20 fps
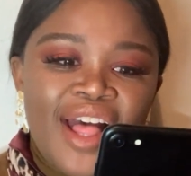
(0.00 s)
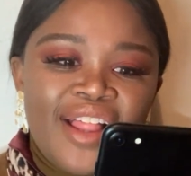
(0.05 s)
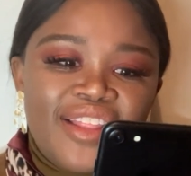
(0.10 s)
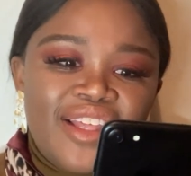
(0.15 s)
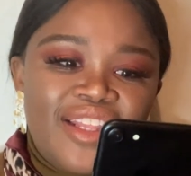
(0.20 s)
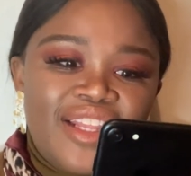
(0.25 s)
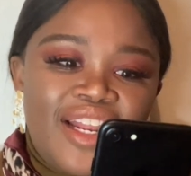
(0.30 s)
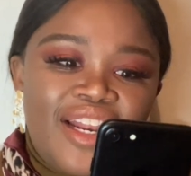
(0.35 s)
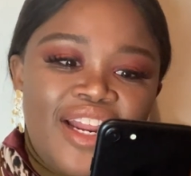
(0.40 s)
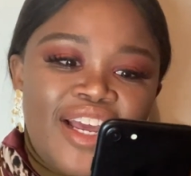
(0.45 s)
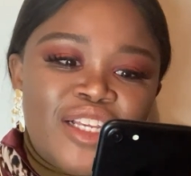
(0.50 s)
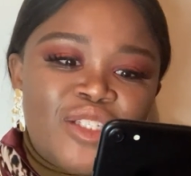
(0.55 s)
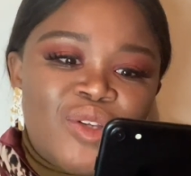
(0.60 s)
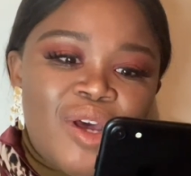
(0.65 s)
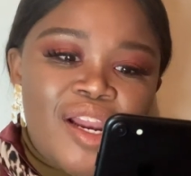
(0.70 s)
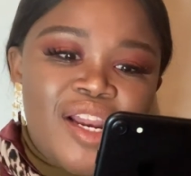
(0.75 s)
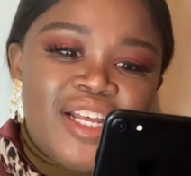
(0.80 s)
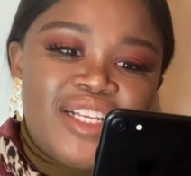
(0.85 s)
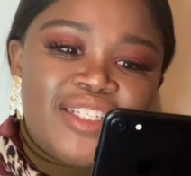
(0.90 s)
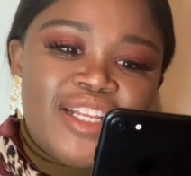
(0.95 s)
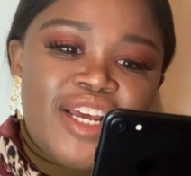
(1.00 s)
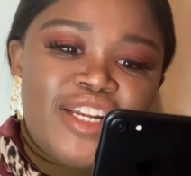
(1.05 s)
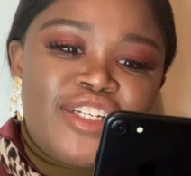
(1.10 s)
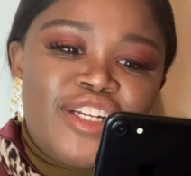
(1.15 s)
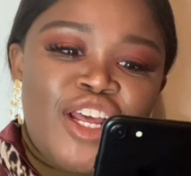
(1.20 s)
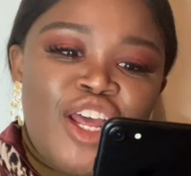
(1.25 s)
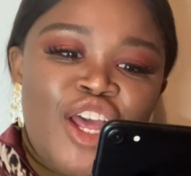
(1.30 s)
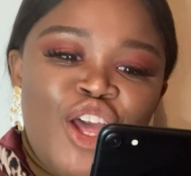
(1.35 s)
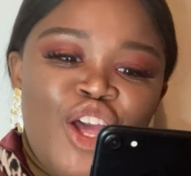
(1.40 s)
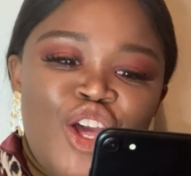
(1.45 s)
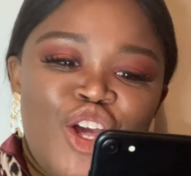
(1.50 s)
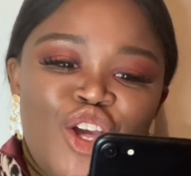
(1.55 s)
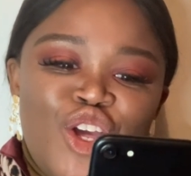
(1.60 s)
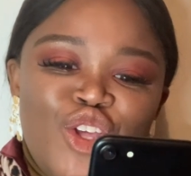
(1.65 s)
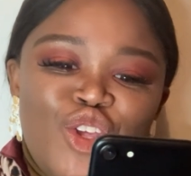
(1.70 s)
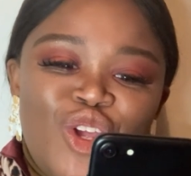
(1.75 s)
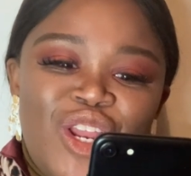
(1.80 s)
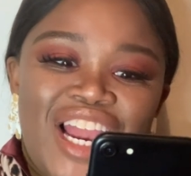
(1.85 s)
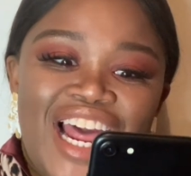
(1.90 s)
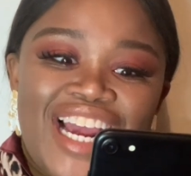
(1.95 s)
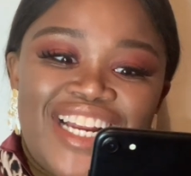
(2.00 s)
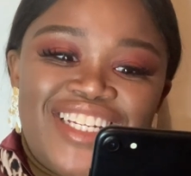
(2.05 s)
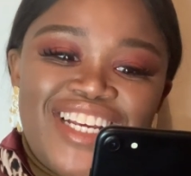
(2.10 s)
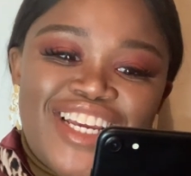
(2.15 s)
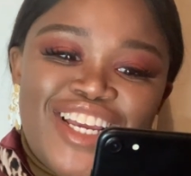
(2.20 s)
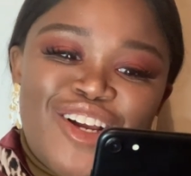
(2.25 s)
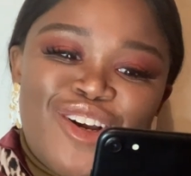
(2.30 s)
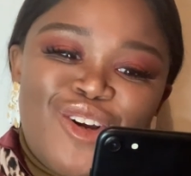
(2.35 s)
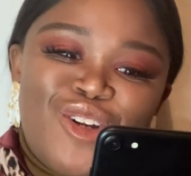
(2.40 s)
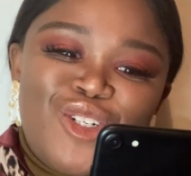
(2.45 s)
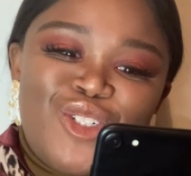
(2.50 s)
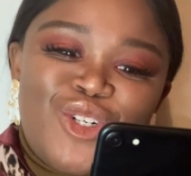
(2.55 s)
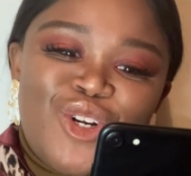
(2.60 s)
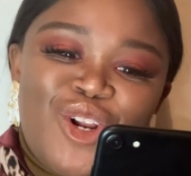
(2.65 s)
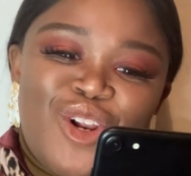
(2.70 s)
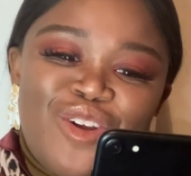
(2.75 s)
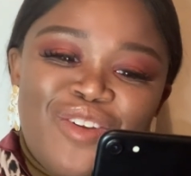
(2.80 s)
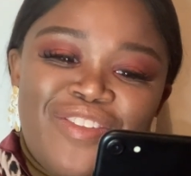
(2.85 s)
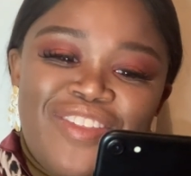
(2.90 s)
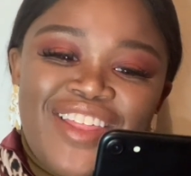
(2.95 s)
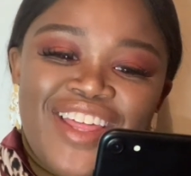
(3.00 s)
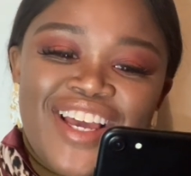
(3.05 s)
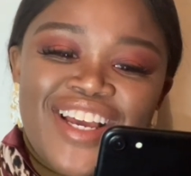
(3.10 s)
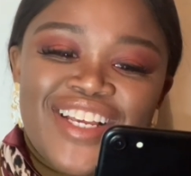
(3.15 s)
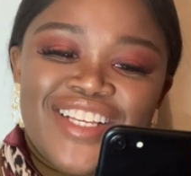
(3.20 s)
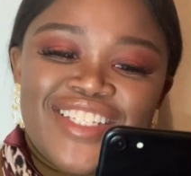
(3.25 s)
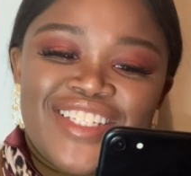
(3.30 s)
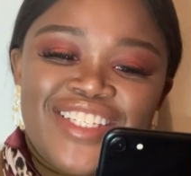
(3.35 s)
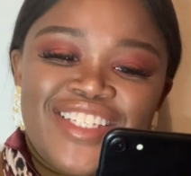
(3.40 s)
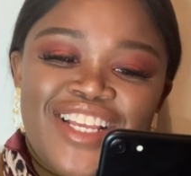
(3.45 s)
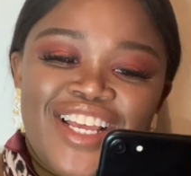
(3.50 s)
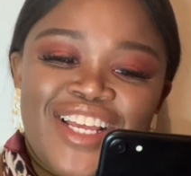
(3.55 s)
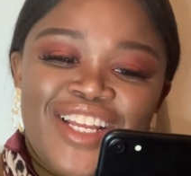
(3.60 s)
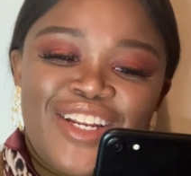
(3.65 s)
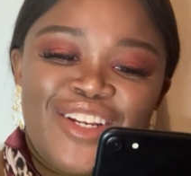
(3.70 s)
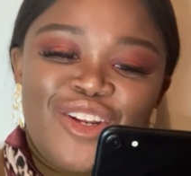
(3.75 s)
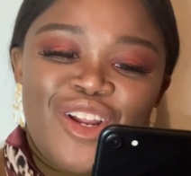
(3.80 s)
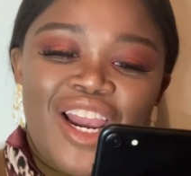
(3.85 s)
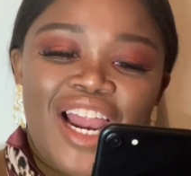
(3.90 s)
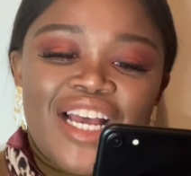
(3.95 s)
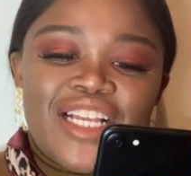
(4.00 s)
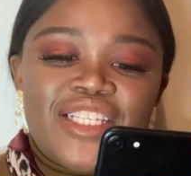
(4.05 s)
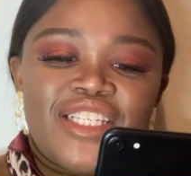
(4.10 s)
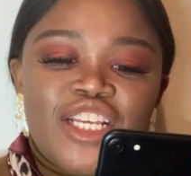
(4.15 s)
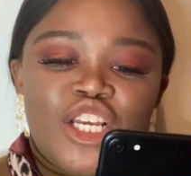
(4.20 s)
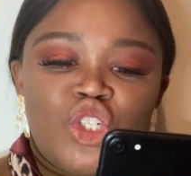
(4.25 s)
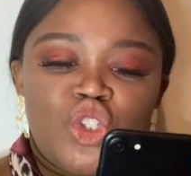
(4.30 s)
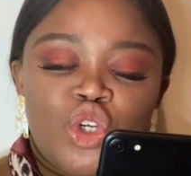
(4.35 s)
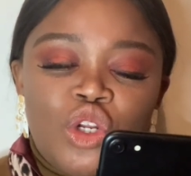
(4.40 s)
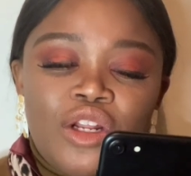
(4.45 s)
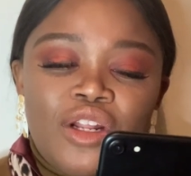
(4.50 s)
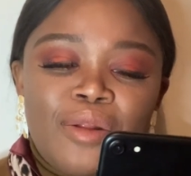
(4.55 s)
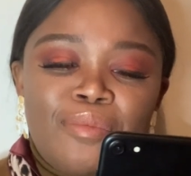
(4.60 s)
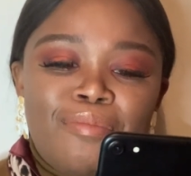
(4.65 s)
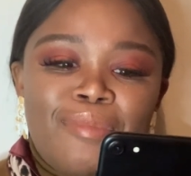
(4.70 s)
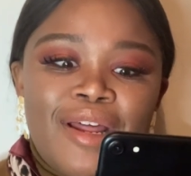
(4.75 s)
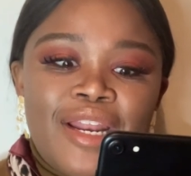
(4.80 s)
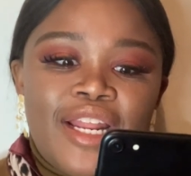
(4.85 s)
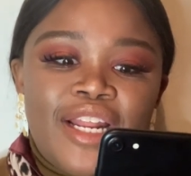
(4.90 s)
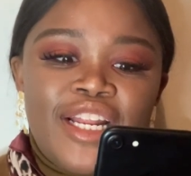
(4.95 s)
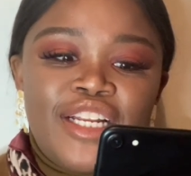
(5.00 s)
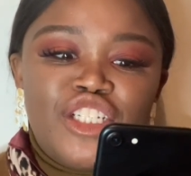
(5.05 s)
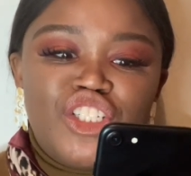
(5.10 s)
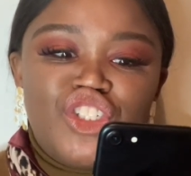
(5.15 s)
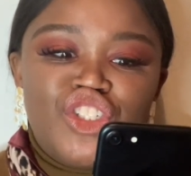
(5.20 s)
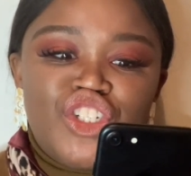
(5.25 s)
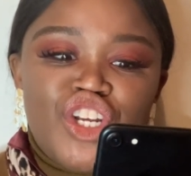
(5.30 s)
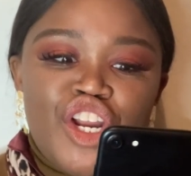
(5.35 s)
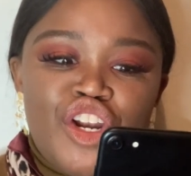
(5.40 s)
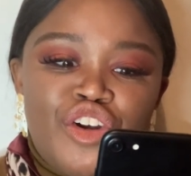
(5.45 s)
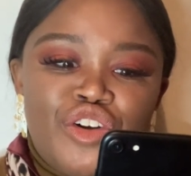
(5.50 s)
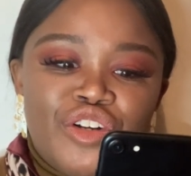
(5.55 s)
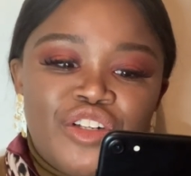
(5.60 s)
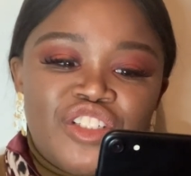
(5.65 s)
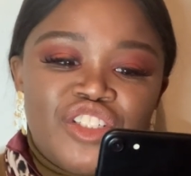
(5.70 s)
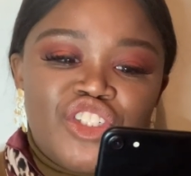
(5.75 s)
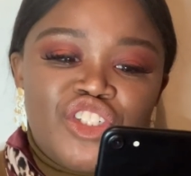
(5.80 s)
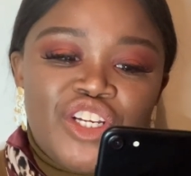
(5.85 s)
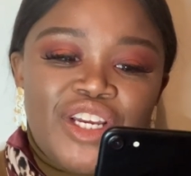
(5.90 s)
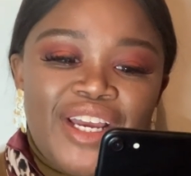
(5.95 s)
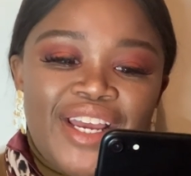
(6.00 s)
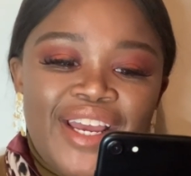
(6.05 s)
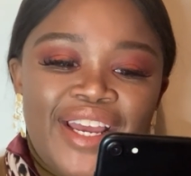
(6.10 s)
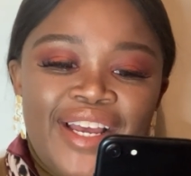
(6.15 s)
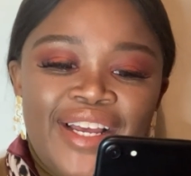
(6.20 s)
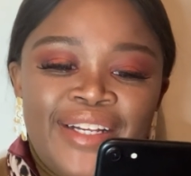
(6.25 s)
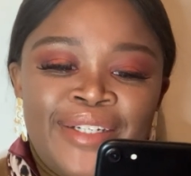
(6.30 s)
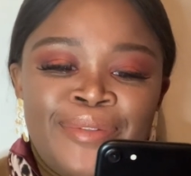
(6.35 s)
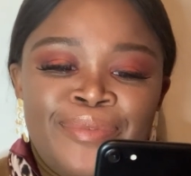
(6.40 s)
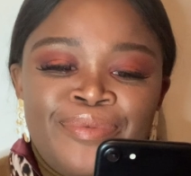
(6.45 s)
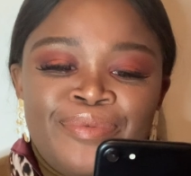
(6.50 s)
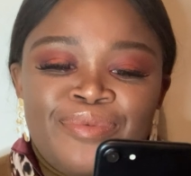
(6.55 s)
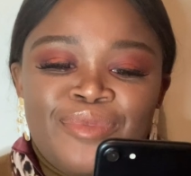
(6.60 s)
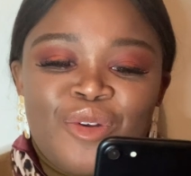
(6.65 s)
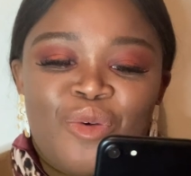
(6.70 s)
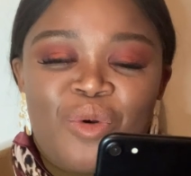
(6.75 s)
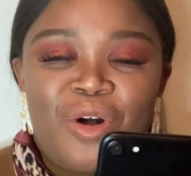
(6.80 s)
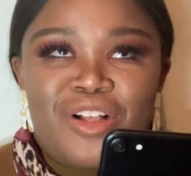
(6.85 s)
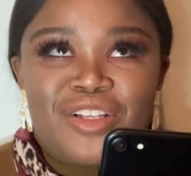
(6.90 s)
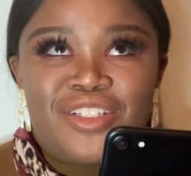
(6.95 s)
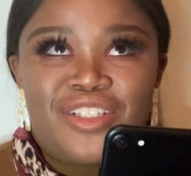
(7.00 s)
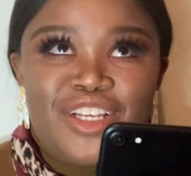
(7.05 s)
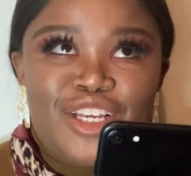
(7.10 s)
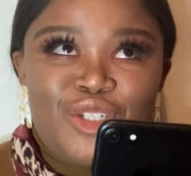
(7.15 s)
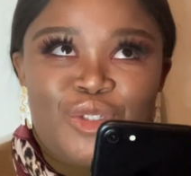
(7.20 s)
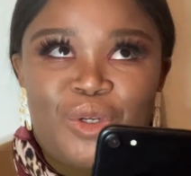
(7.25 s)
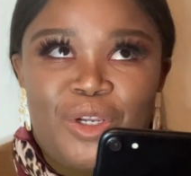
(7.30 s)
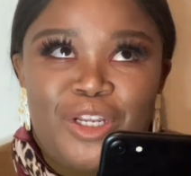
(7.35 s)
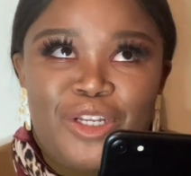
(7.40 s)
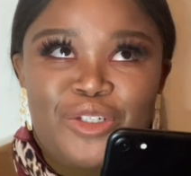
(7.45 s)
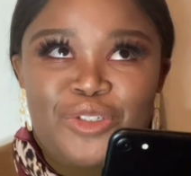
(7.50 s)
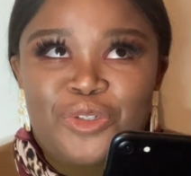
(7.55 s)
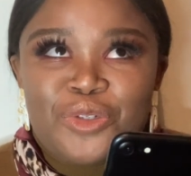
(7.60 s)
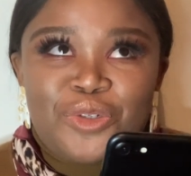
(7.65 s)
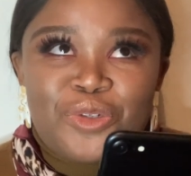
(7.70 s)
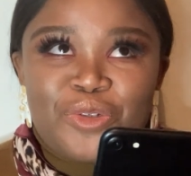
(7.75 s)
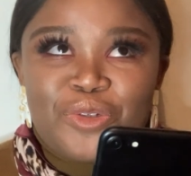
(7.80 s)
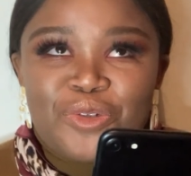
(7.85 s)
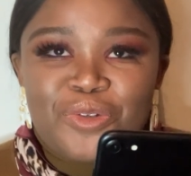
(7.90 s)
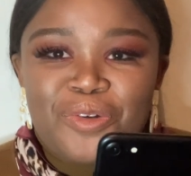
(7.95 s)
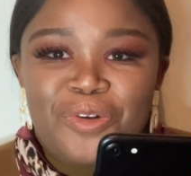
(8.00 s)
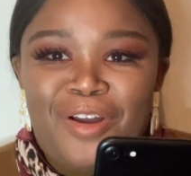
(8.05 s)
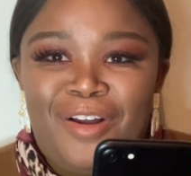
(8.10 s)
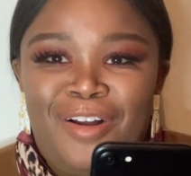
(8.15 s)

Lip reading: Then the next one is that you like taking control of things, not like sexually, but in general, Jay. Well, sexually too.